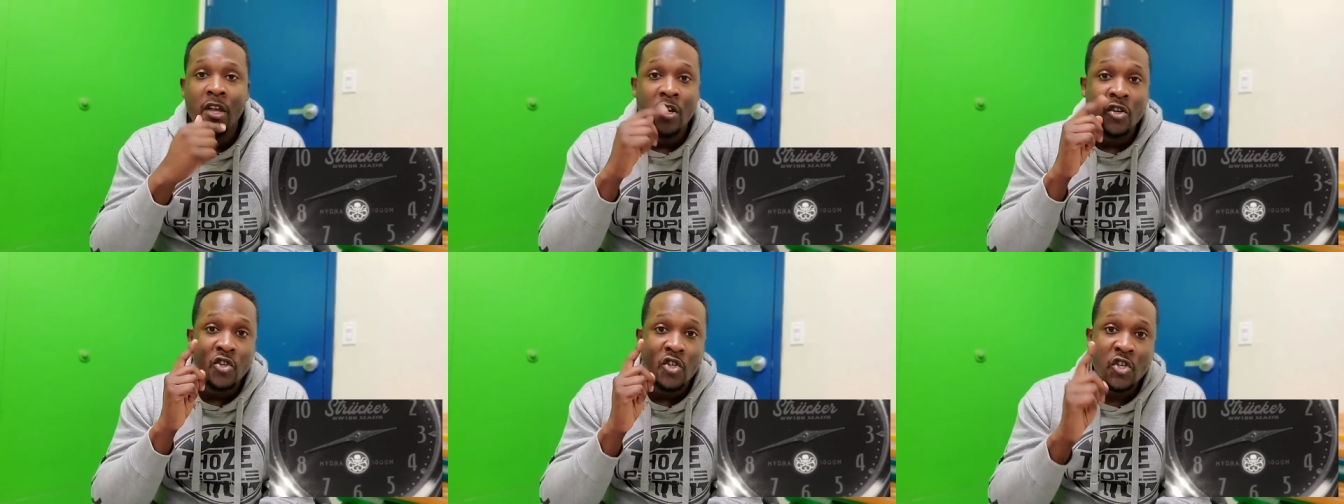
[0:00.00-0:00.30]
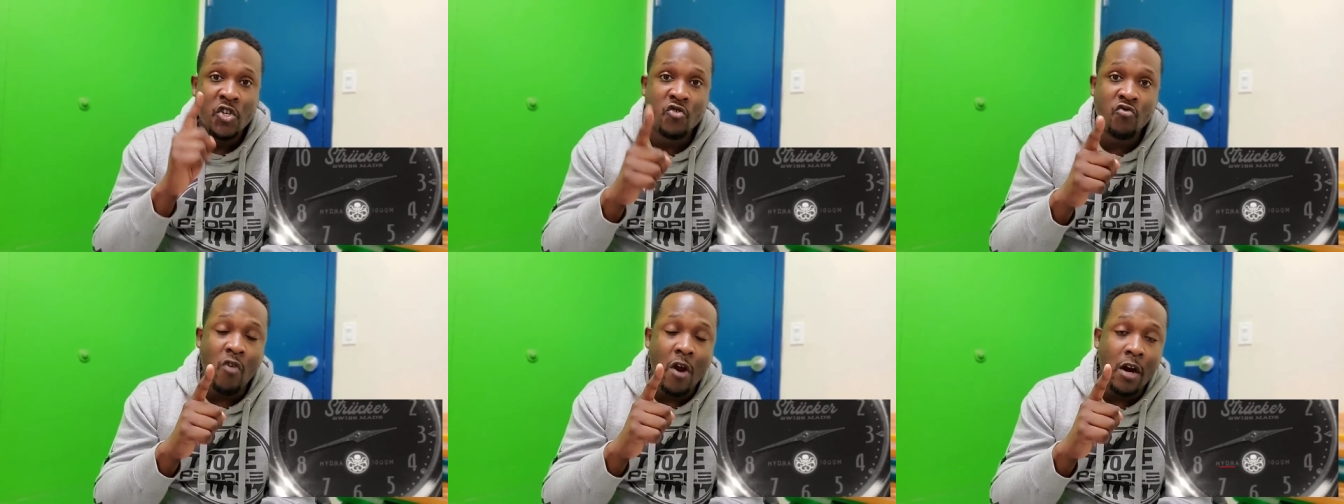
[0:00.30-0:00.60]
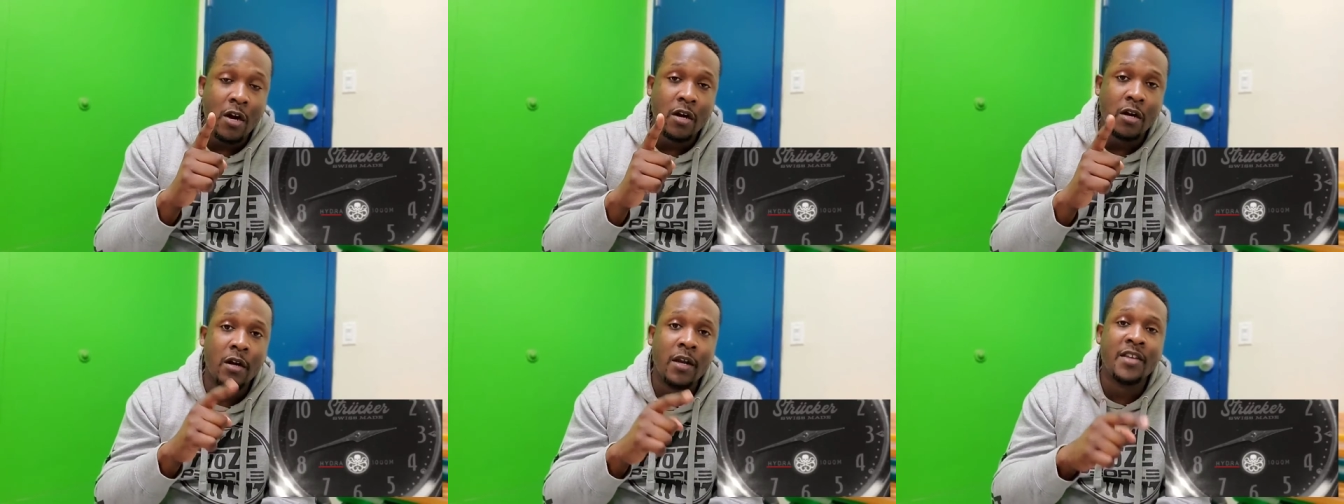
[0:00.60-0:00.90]

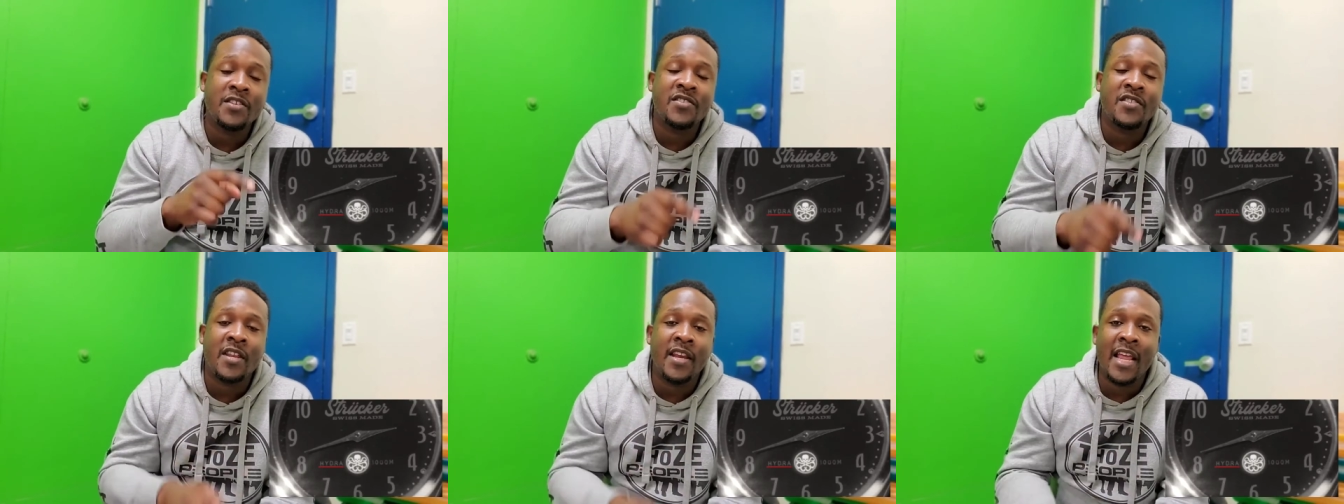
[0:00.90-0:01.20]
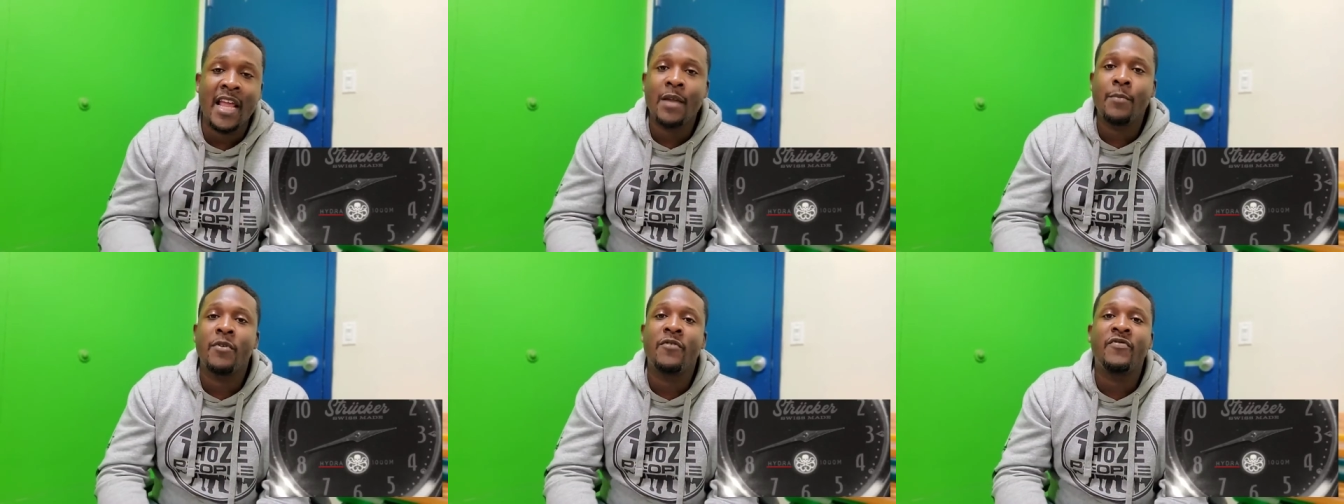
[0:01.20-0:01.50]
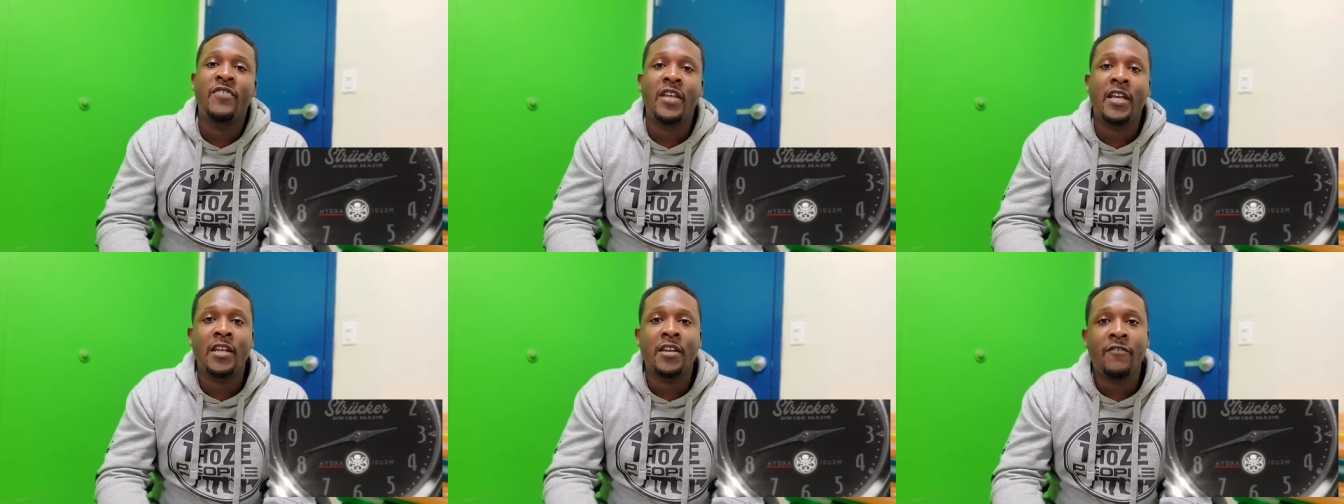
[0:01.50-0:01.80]
Strucker is the name of
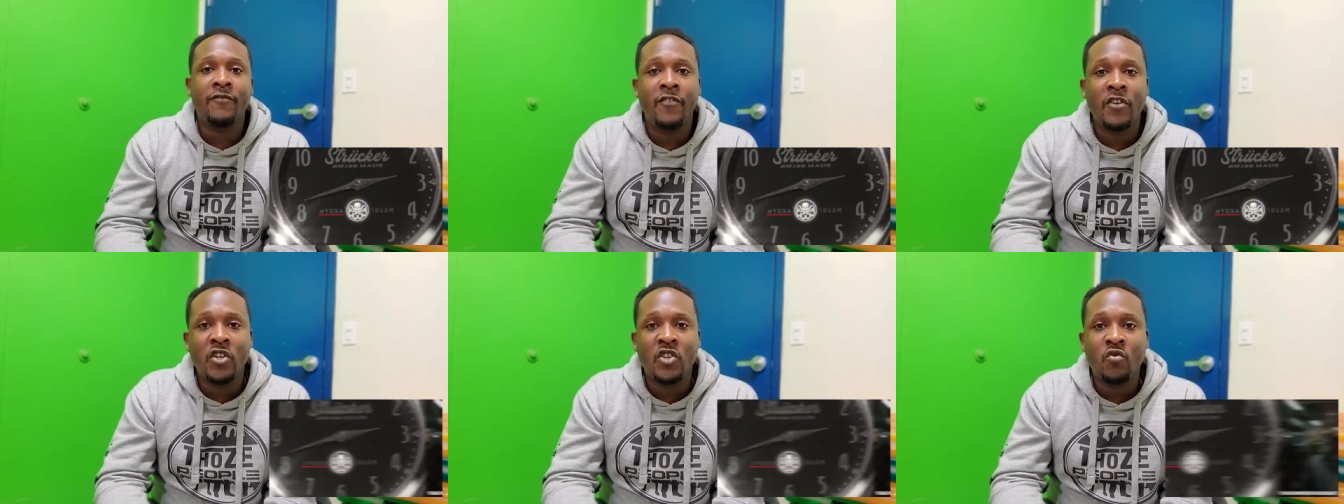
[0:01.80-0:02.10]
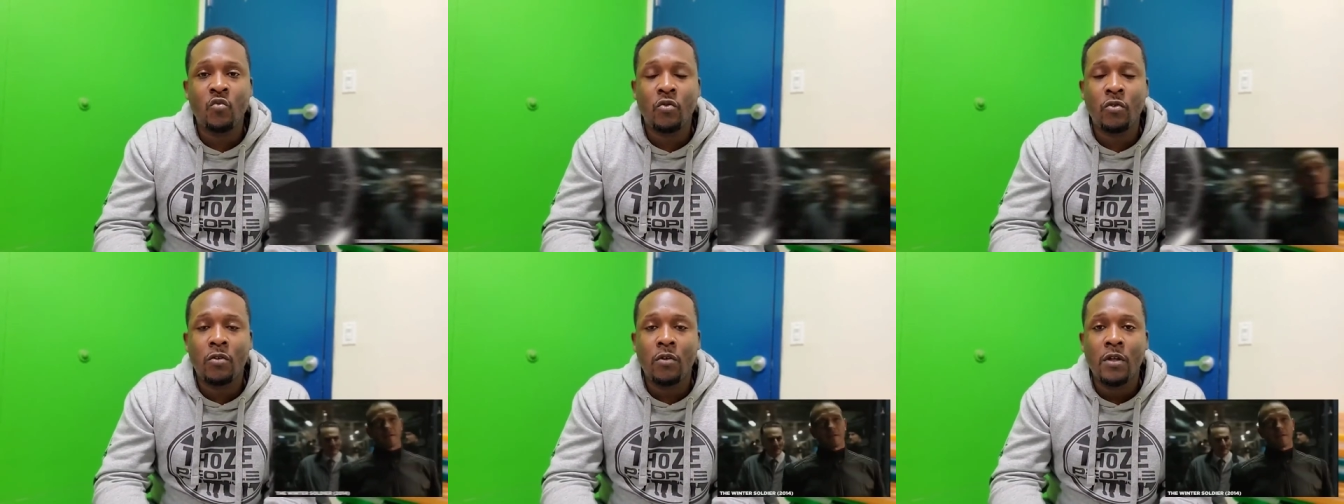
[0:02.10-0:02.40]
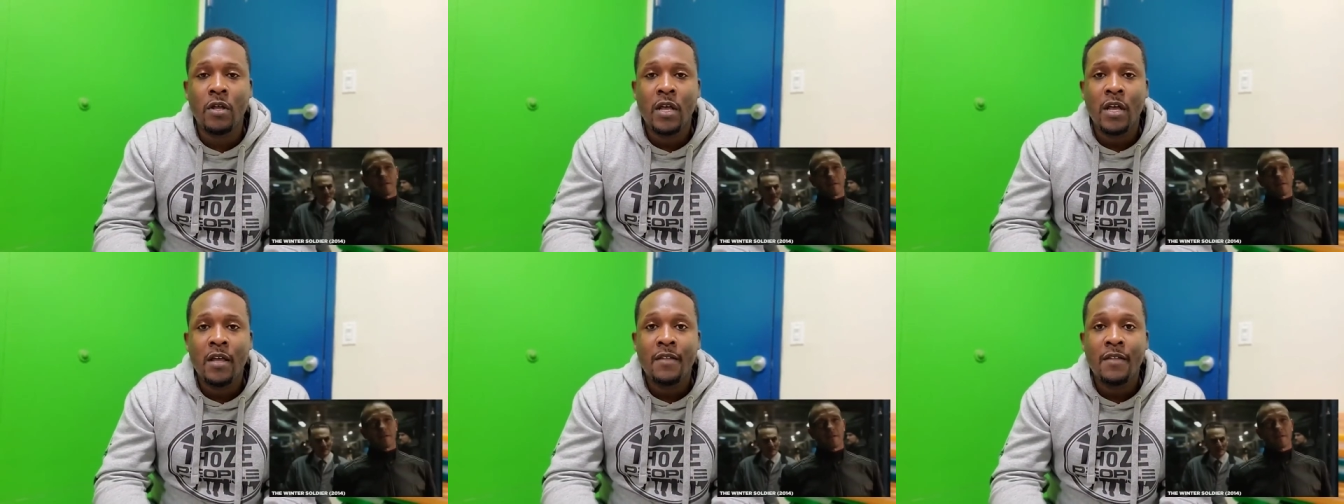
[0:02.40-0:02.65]
the individual